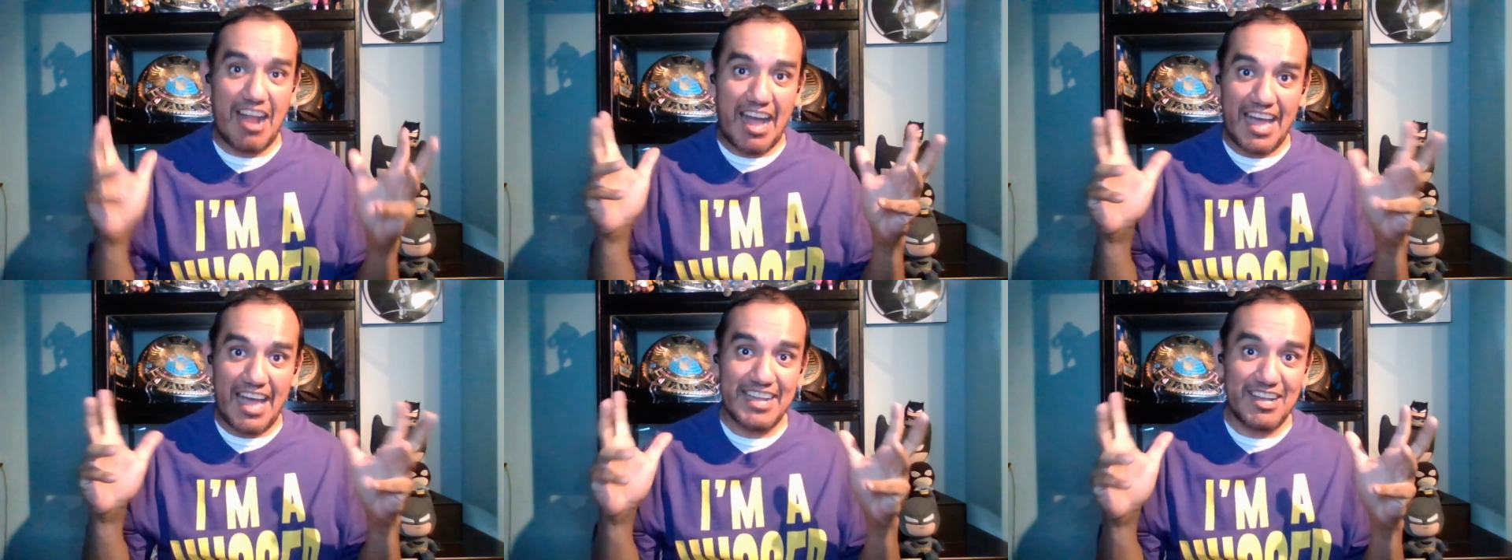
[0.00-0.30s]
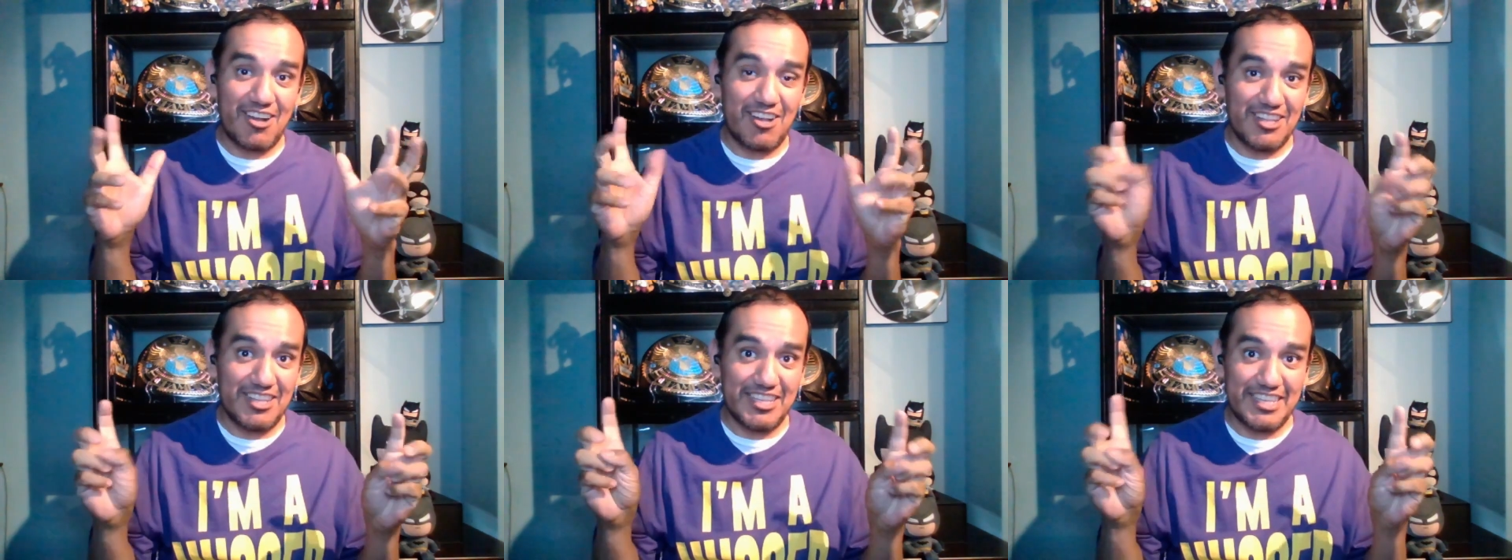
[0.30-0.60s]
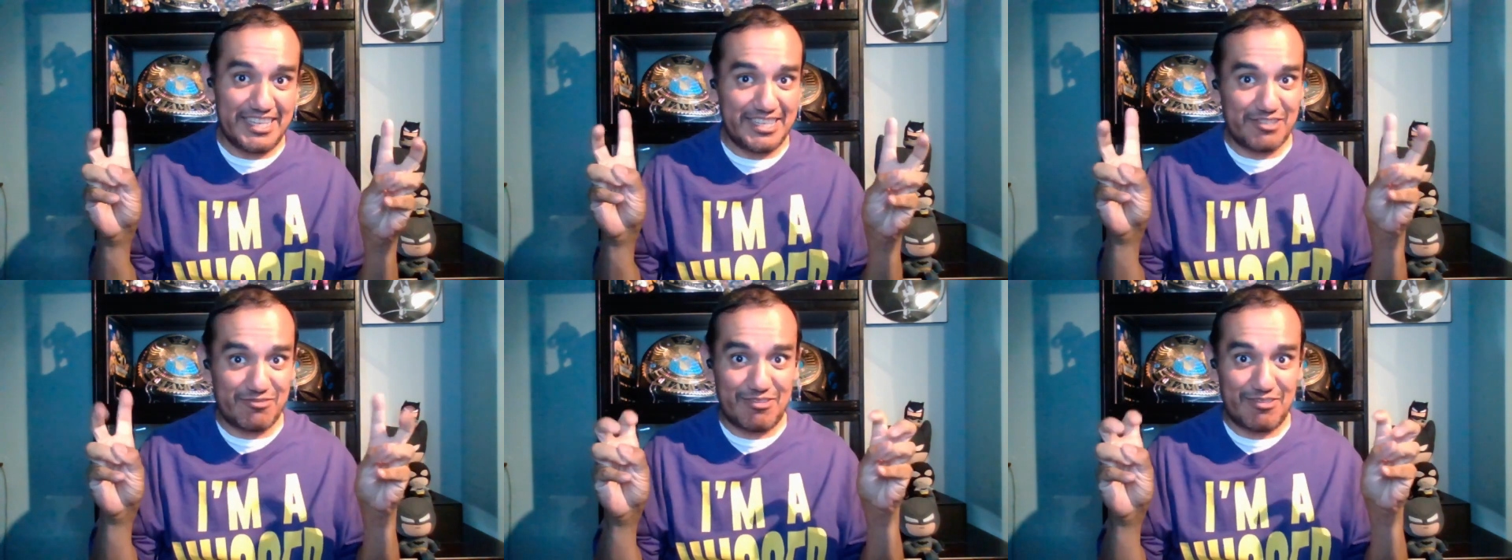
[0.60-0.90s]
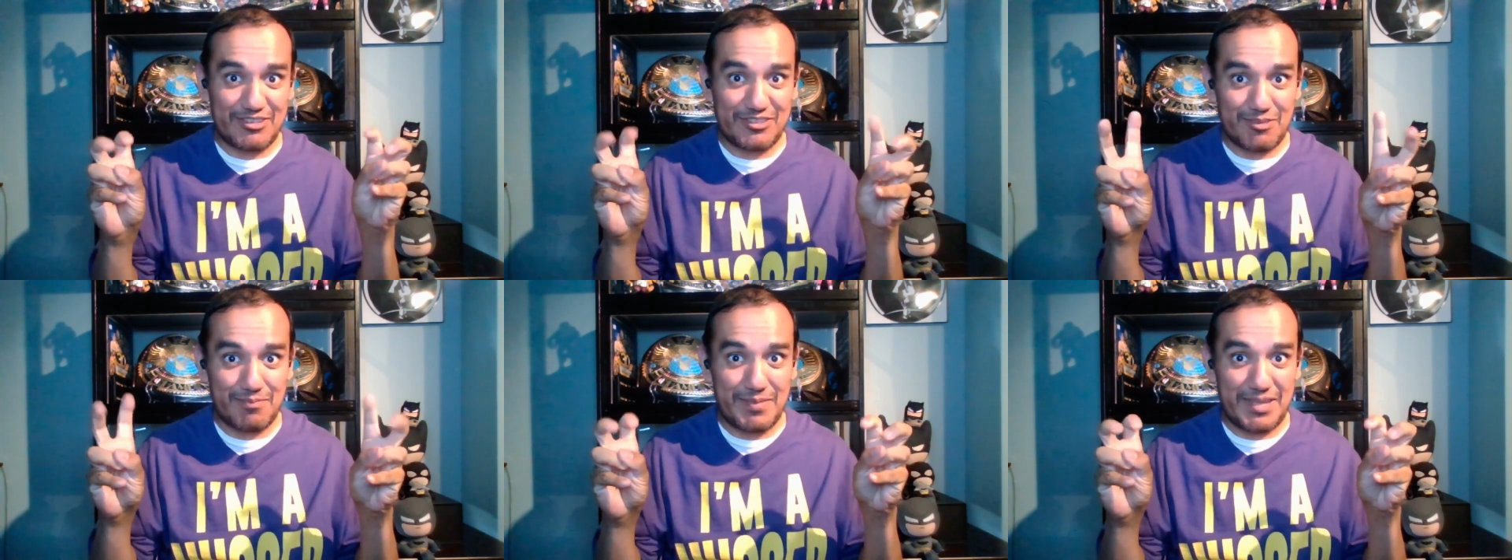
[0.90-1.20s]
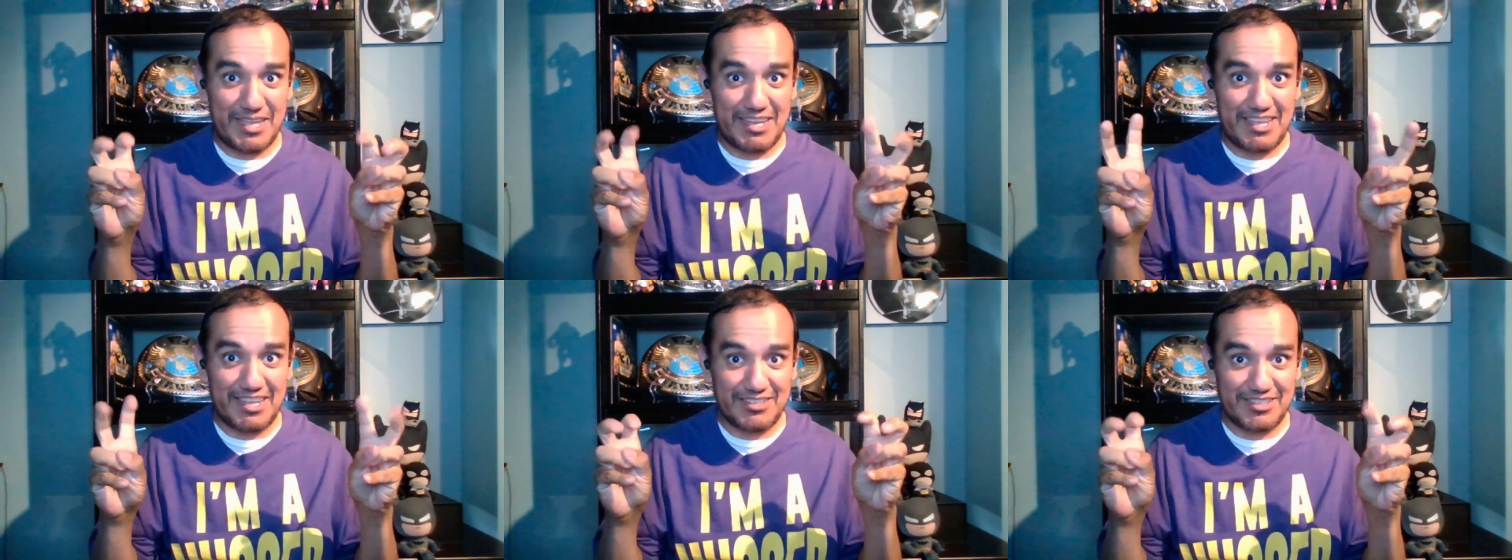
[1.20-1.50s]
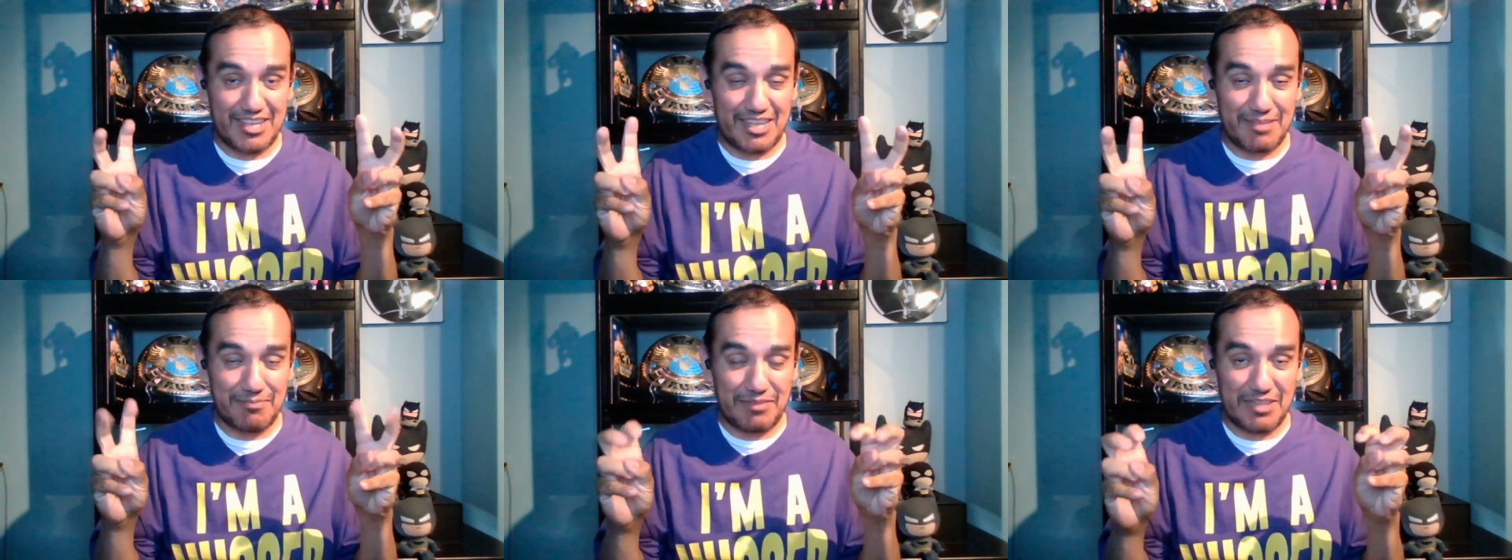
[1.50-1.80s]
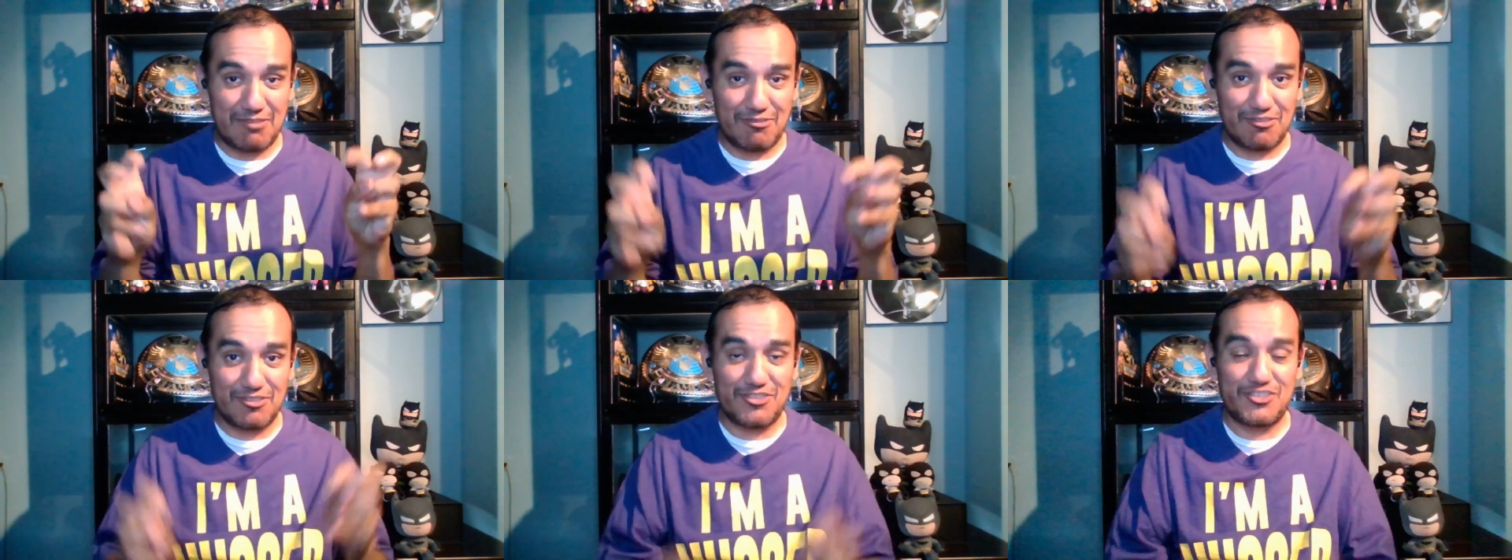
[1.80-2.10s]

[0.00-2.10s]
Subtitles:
I call it its WrestleMania type level